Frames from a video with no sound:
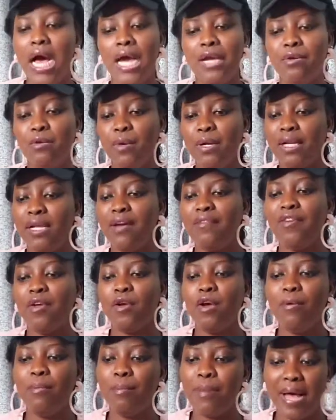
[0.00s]
I know when Khafi
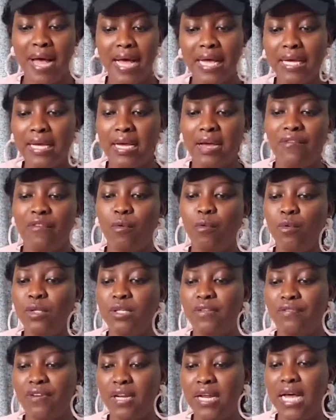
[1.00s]
come back, Khafi will
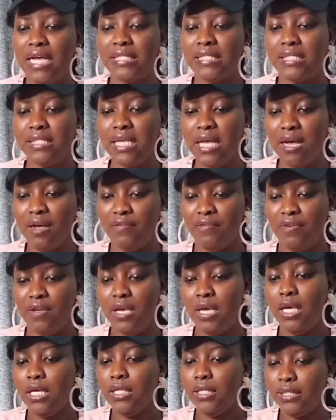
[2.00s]
defend herself.
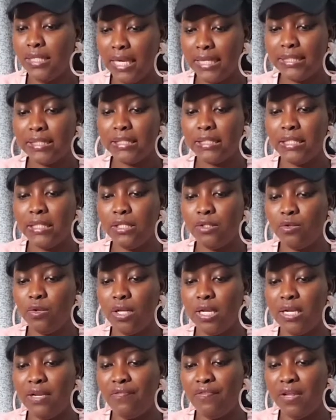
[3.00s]
Yes, she's
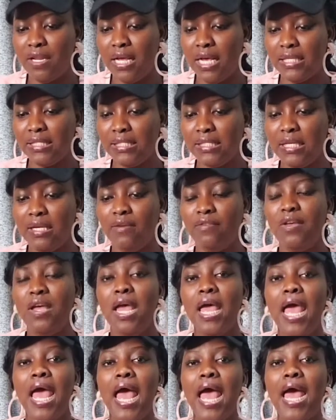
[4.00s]
gonna defend herself.
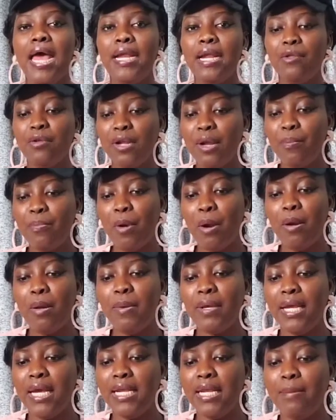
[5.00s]
And another problem
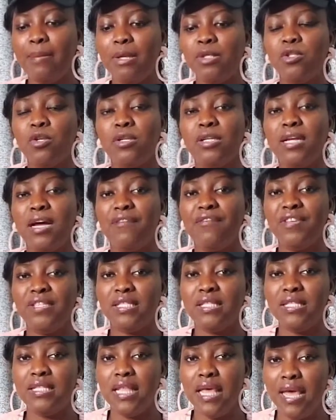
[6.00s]
again, they mentioned
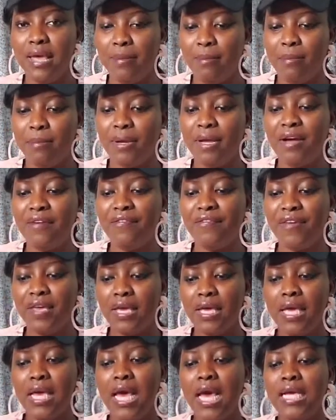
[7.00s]
Khafi's name.
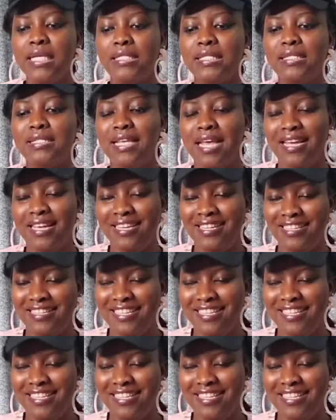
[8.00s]
Khafi said,